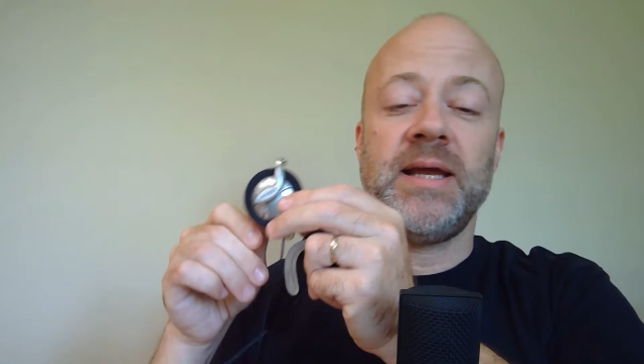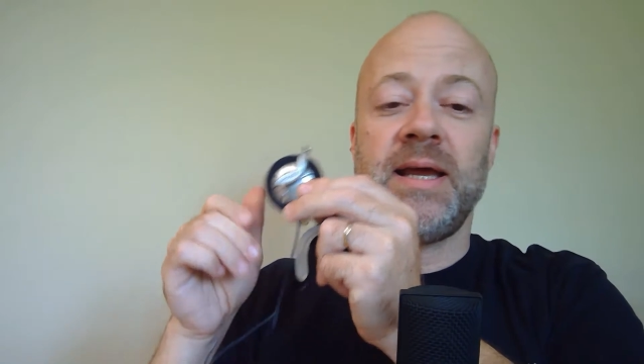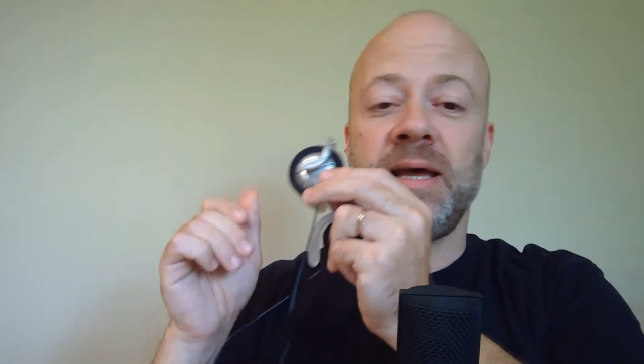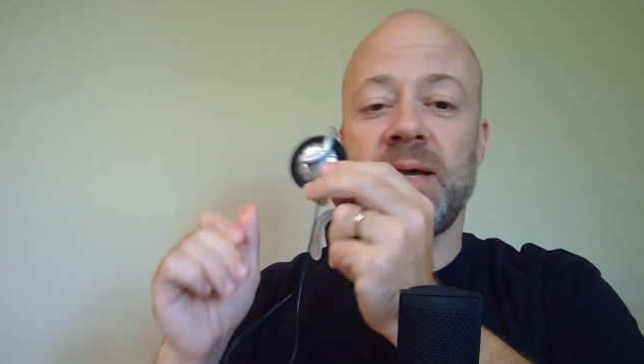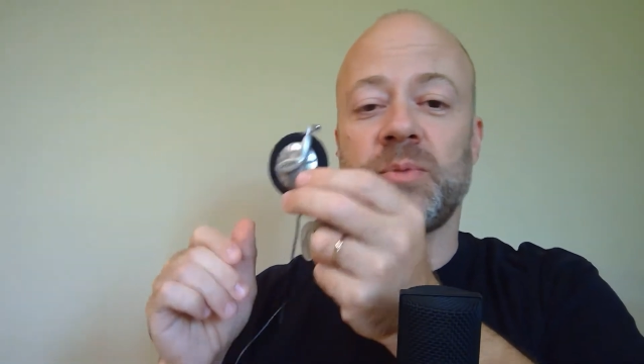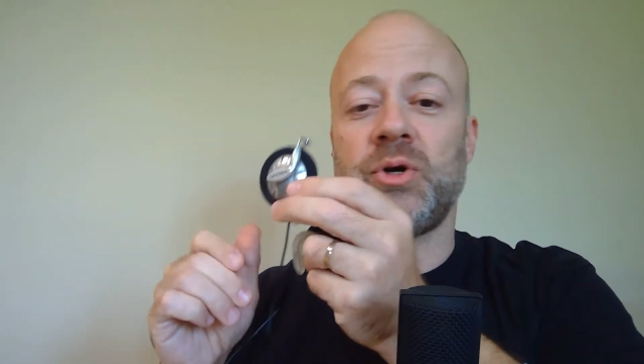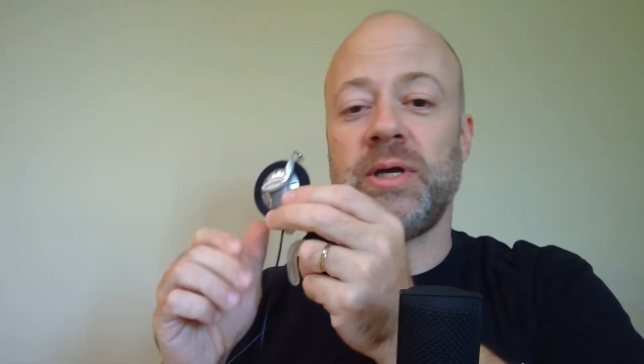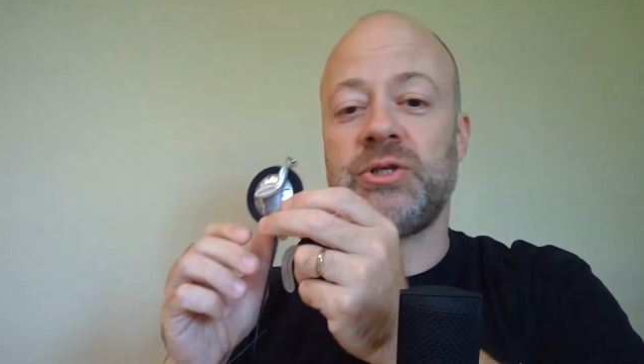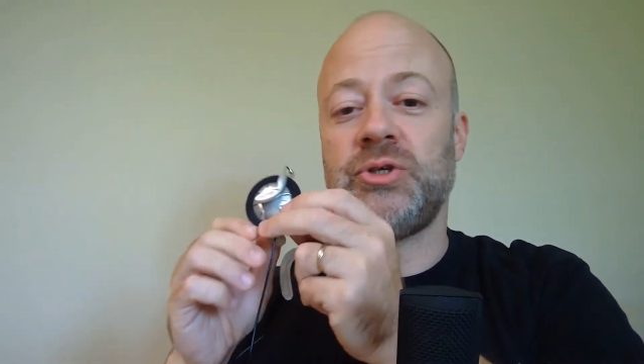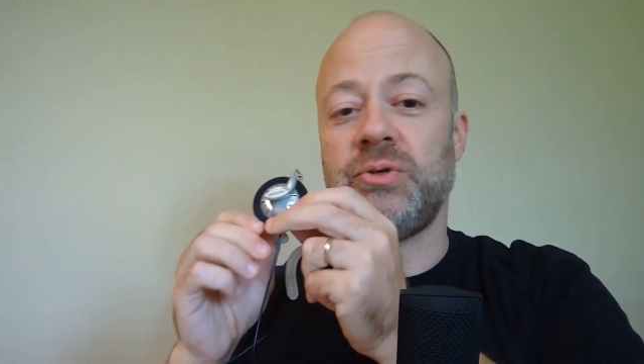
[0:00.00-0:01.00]
and I'm
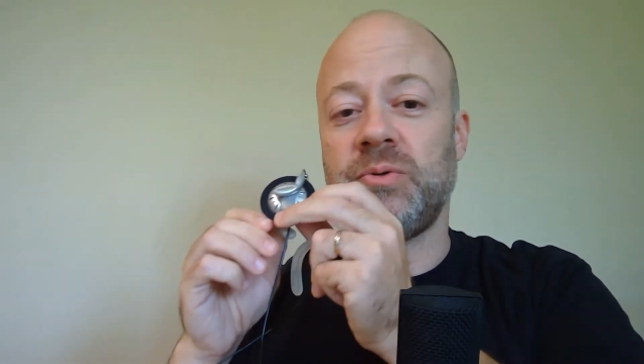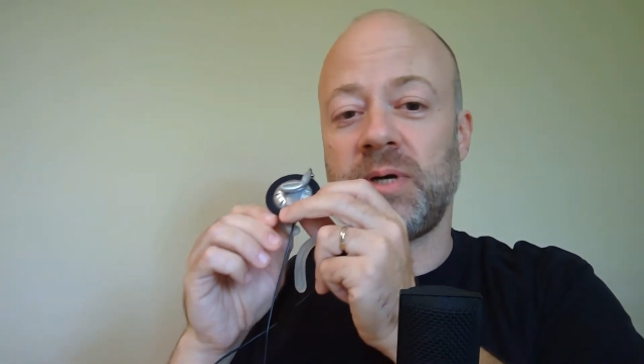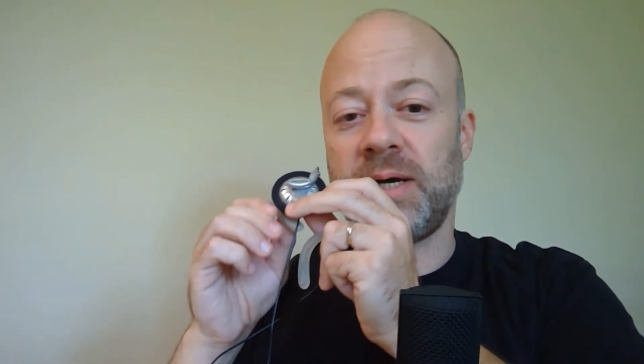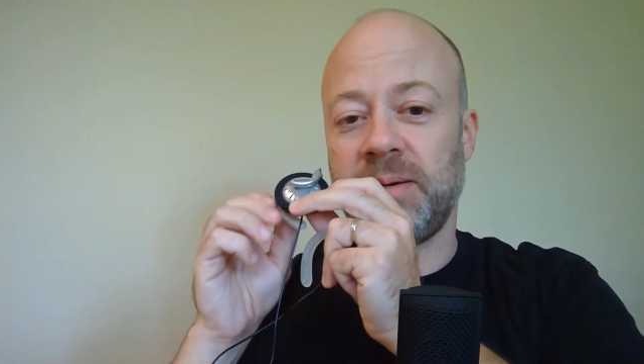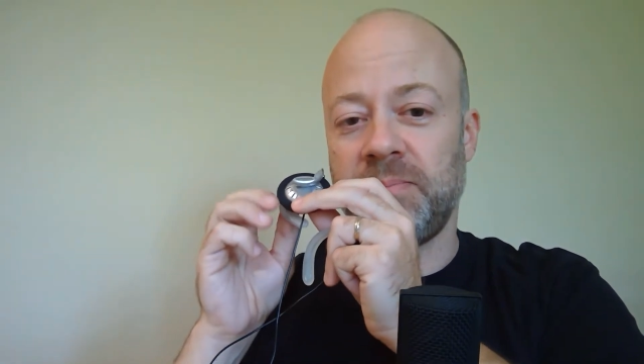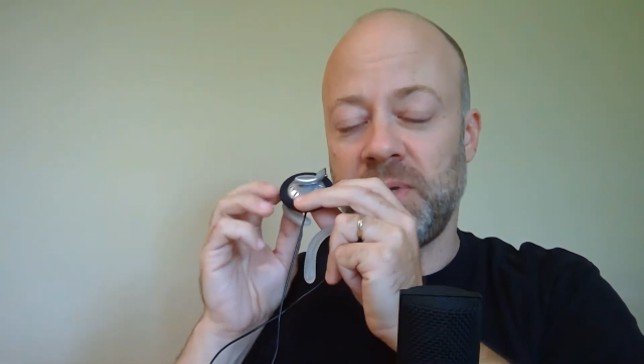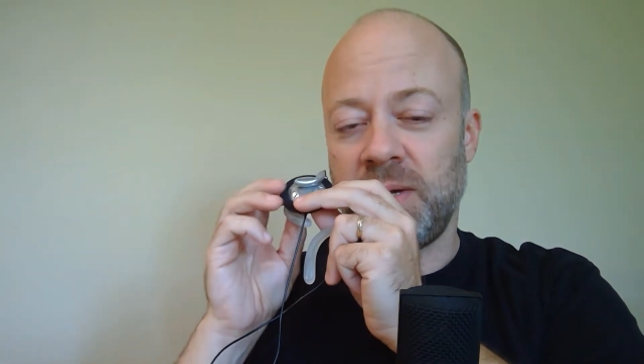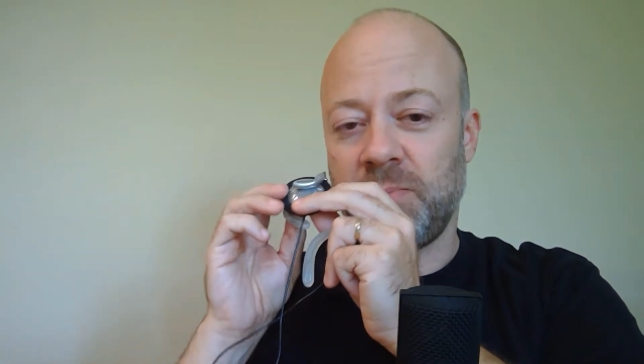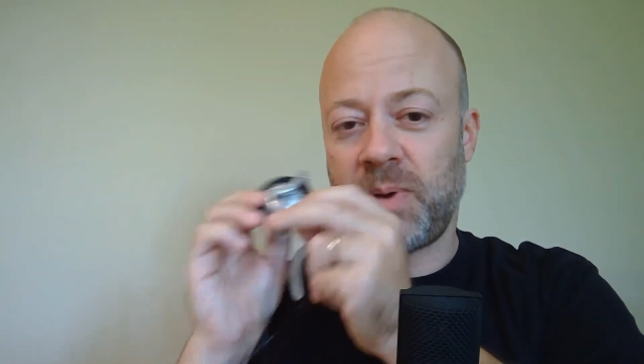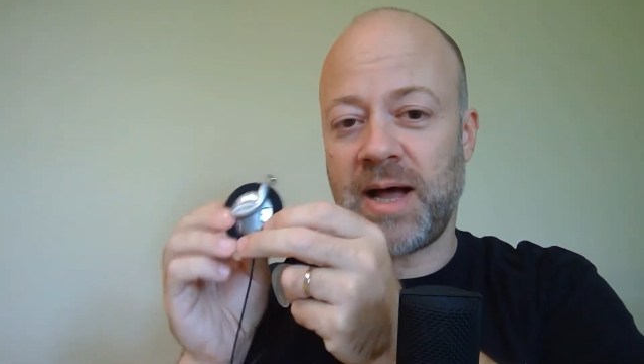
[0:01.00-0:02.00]
going to
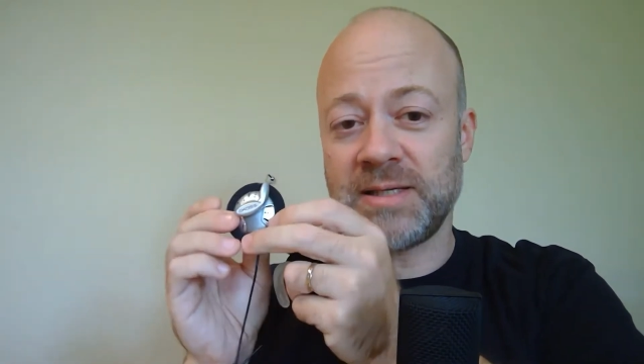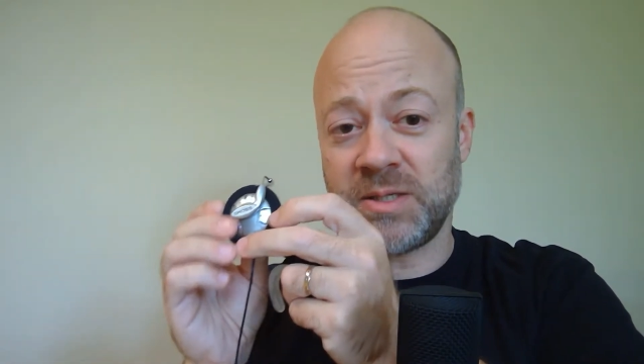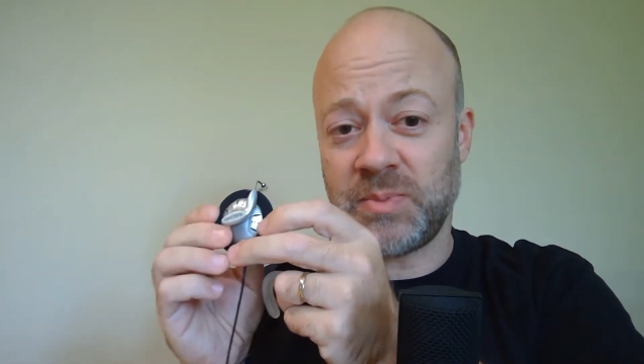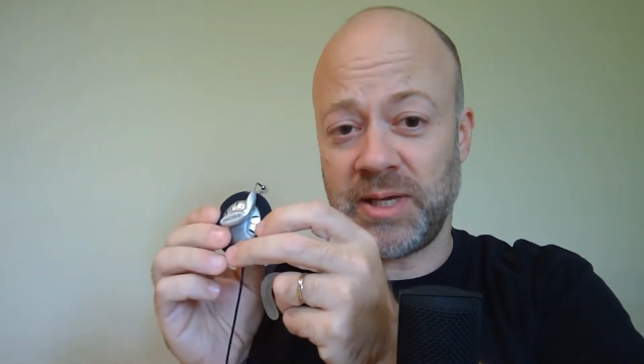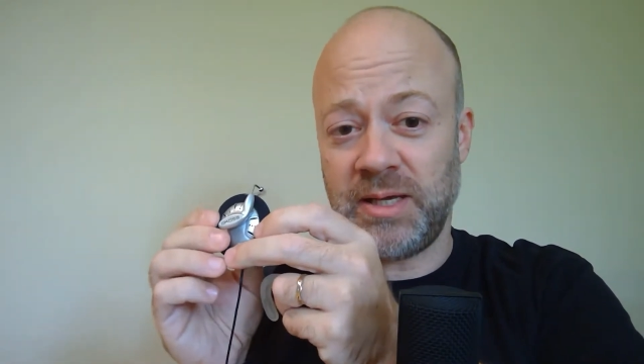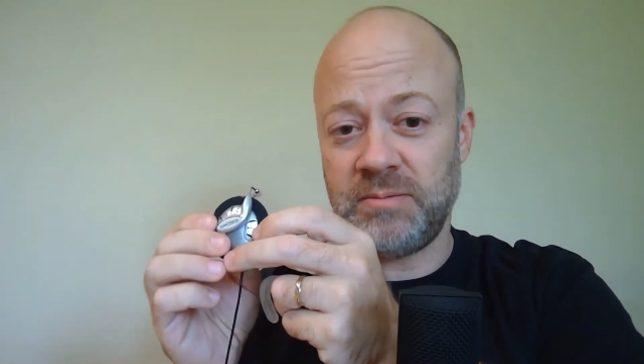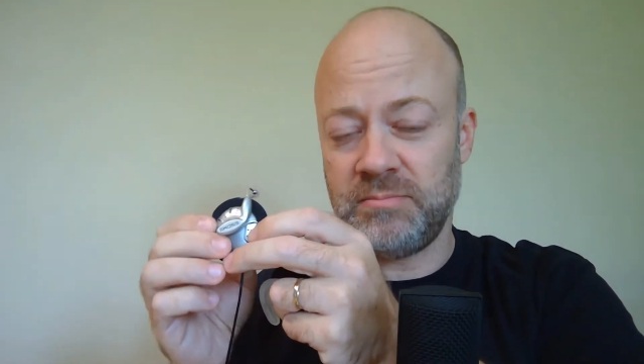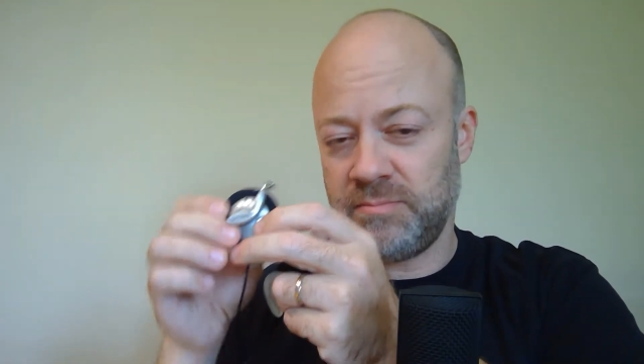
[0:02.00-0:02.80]
possibly,